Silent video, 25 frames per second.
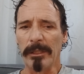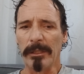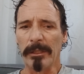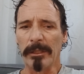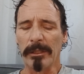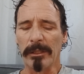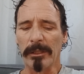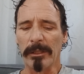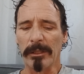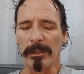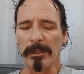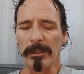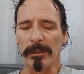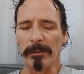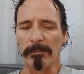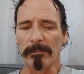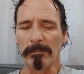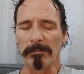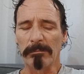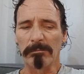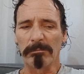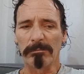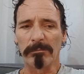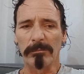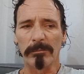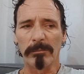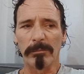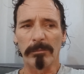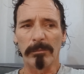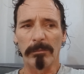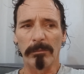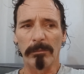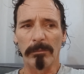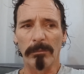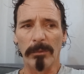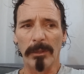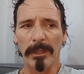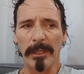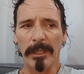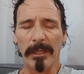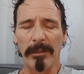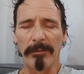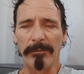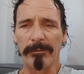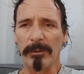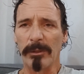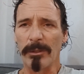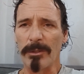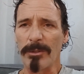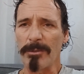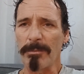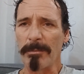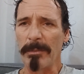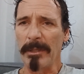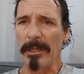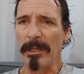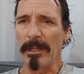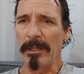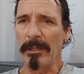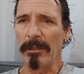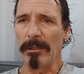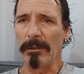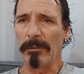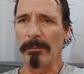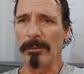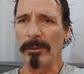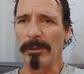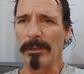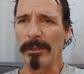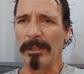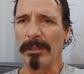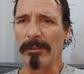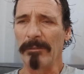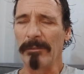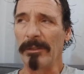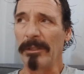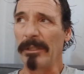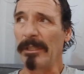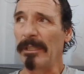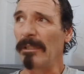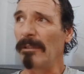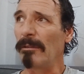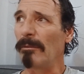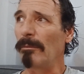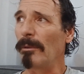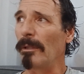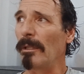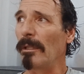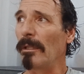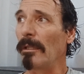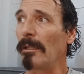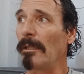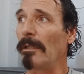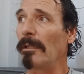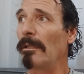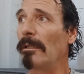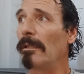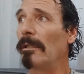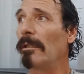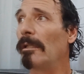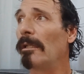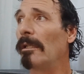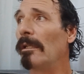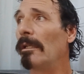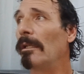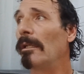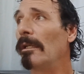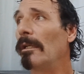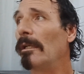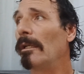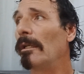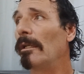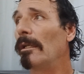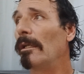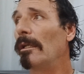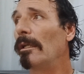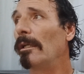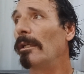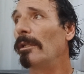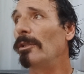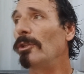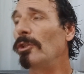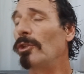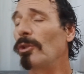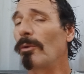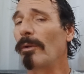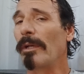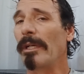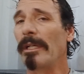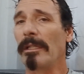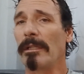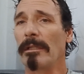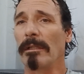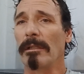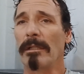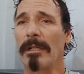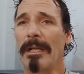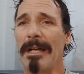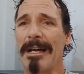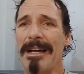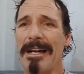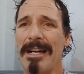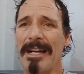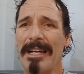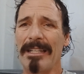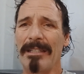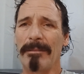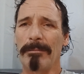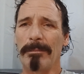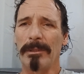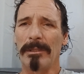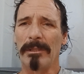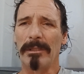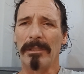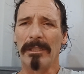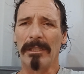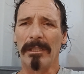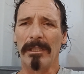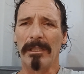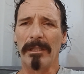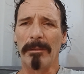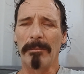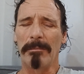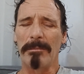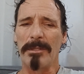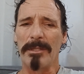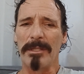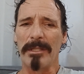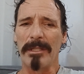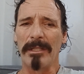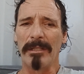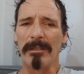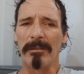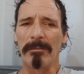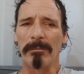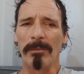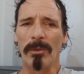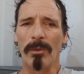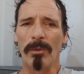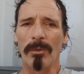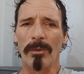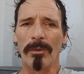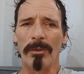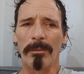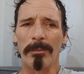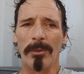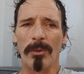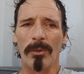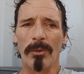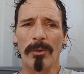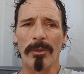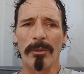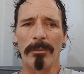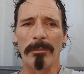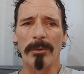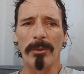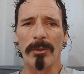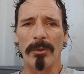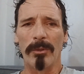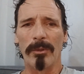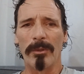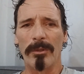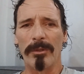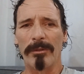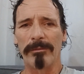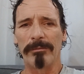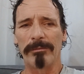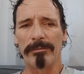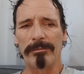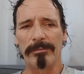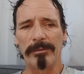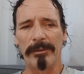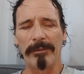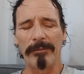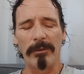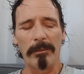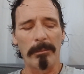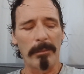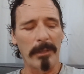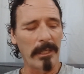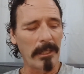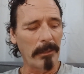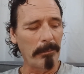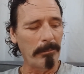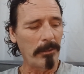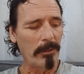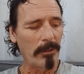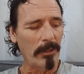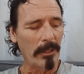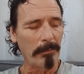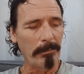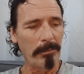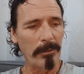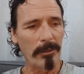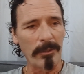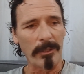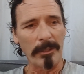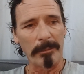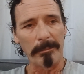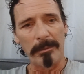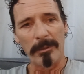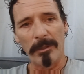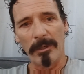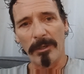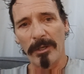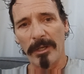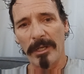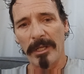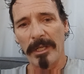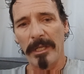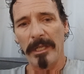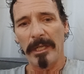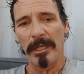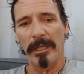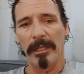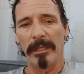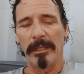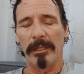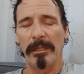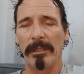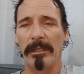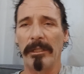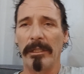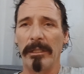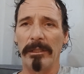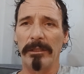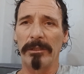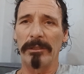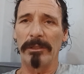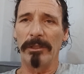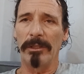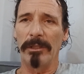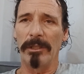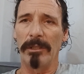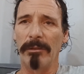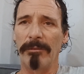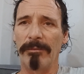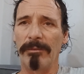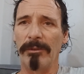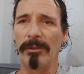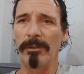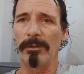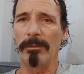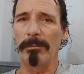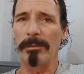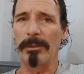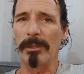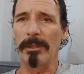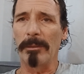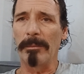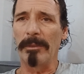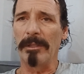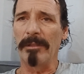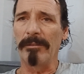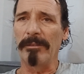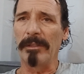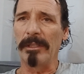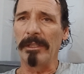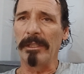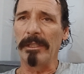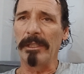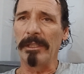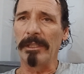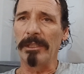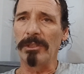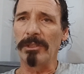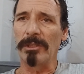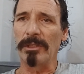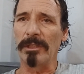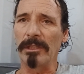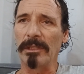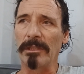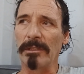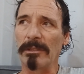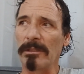when I first met or whatever, didn't really drink a lot, but I'm seeing more and more and more of everybody party, party, party. And I guess, if you're on permanent vacation,